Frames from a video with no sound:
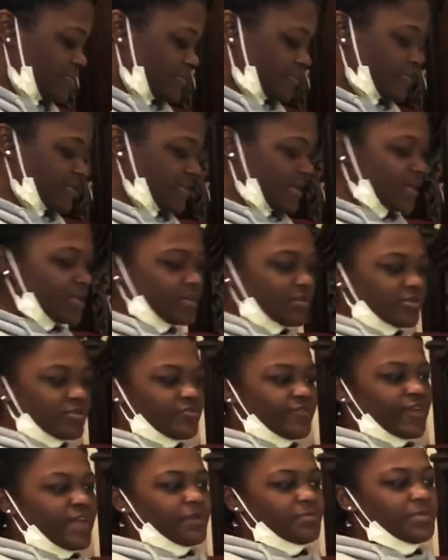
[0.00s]
It's like a little
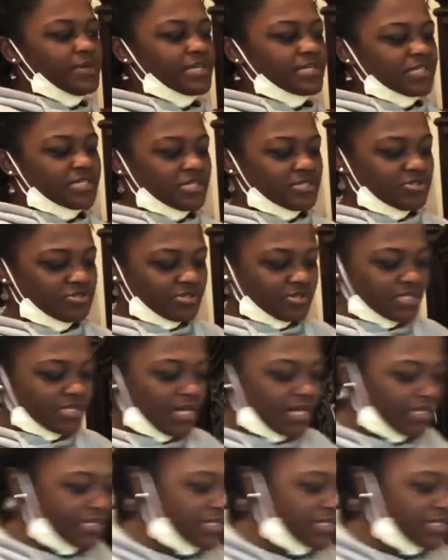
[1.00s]
red piece that you just kind of